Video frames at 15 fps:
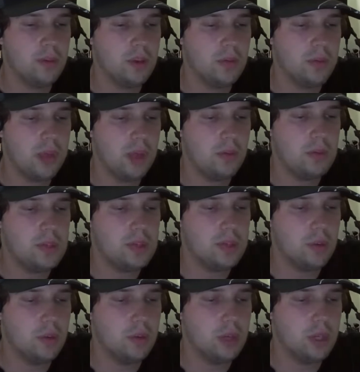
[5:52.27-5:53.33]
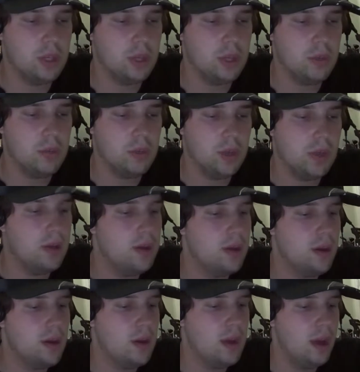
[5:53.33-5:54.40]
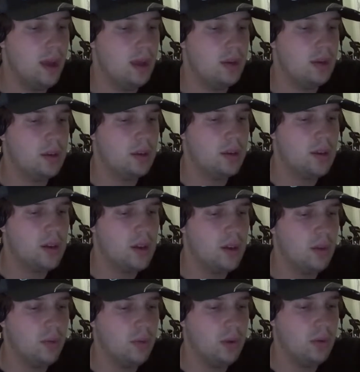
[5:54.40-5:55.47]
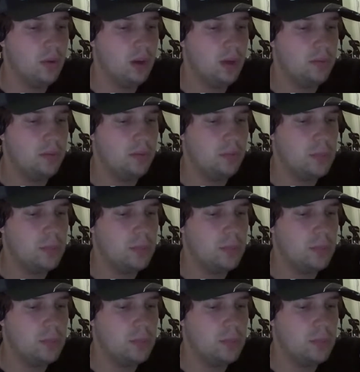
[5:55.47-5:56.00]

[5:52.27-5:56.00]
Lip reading: Penguins in the opening game. But, hey, we won.